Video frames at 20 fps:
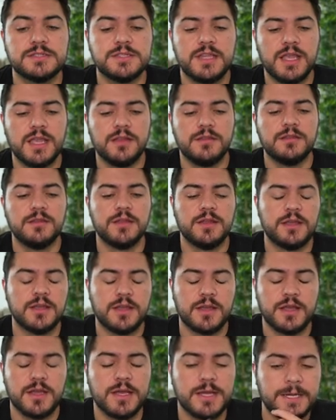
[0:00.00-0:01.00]
then
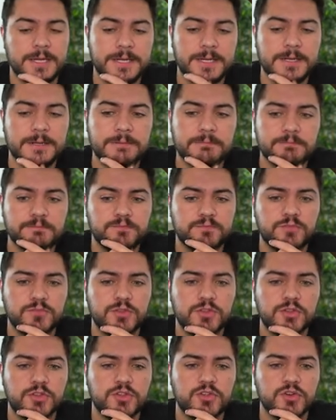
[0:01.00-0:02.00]
um,
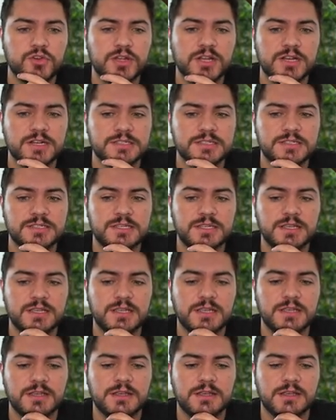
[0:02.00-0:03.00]
you're gonna
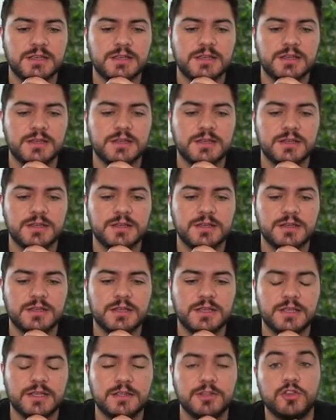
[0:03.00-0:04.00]
see
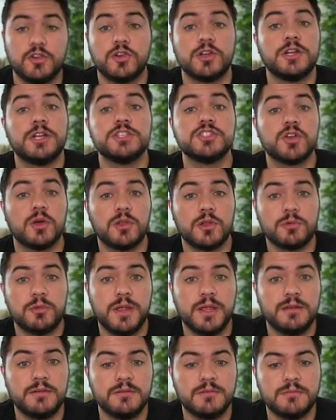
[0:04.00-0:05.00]
like you're gonna
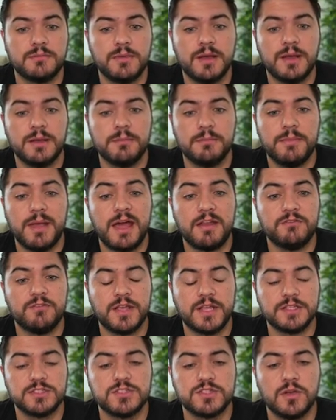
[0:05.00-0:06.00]
tolerate uh, bad
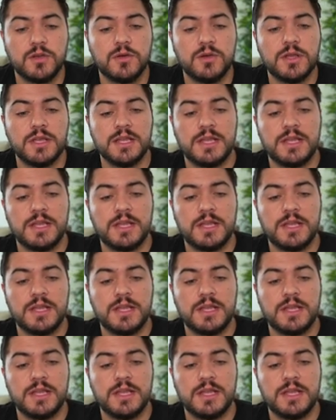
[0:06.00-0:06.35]
things. So